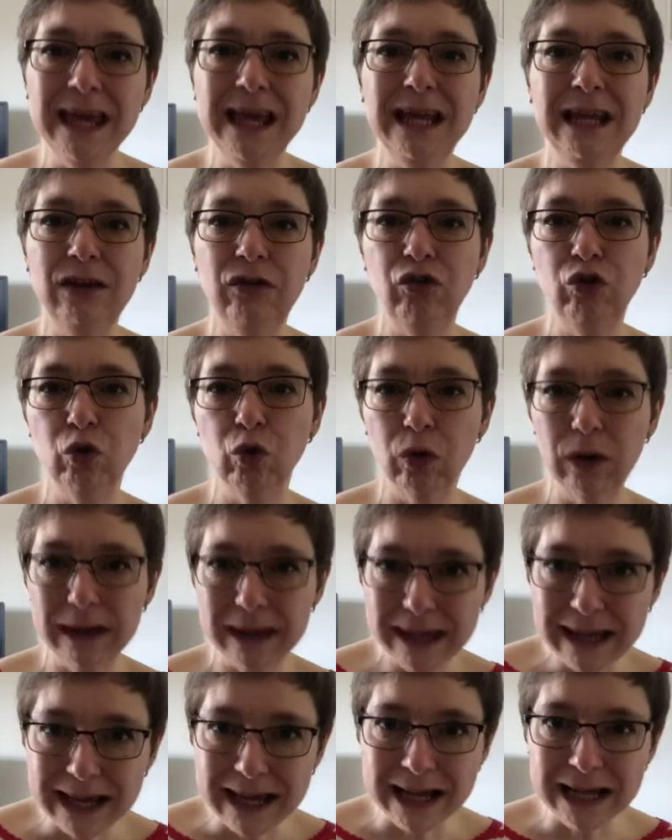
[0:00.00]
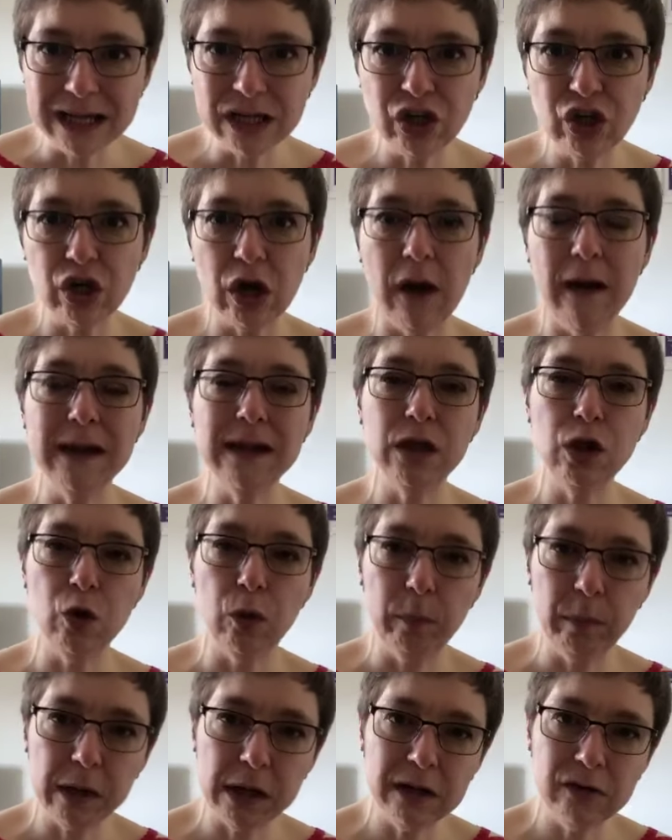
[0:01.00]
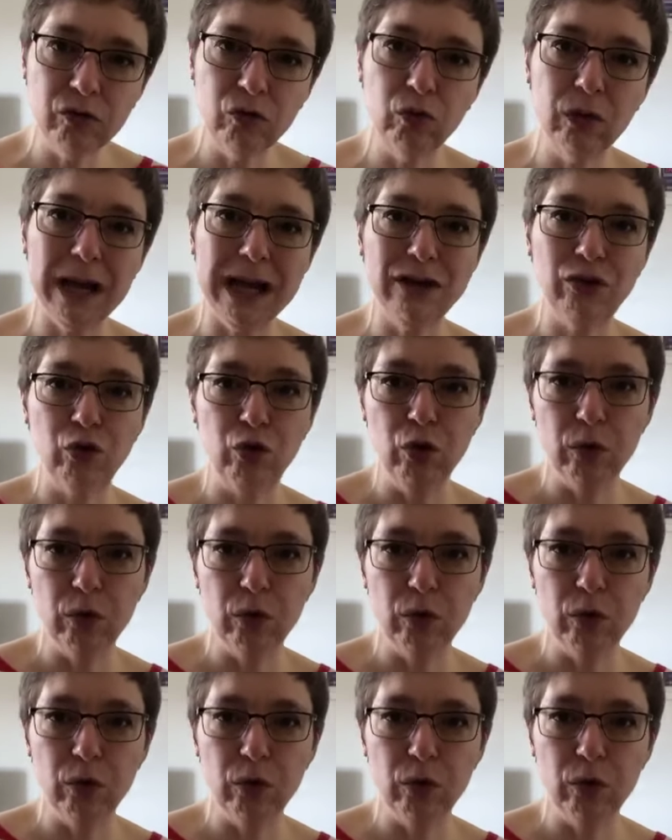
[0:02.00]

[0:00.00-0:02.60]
is your cash, either your personal cash or your